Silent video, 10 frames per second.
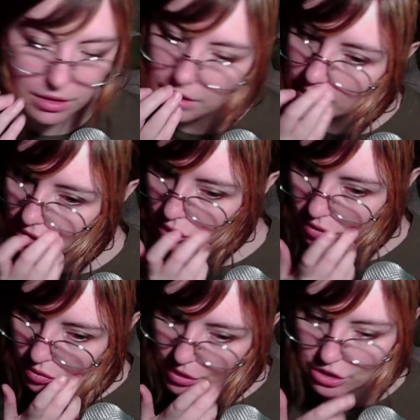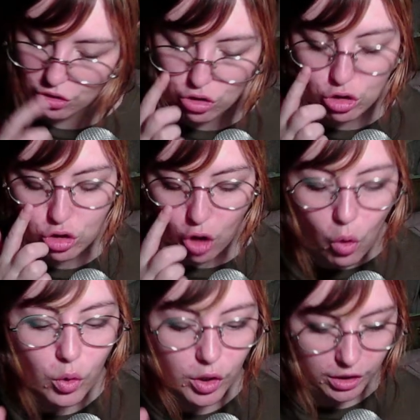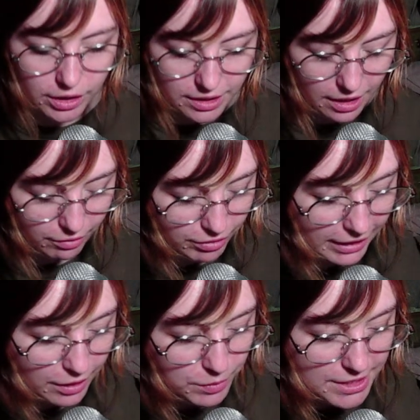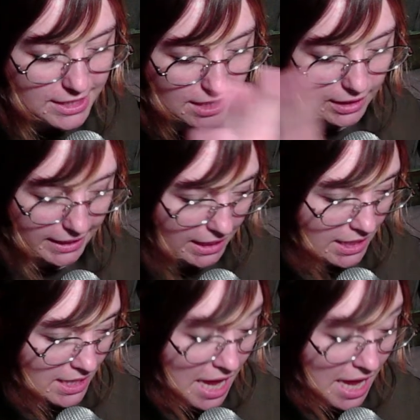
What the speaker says: Lord of the Rings, is so good that I feel like it would sully.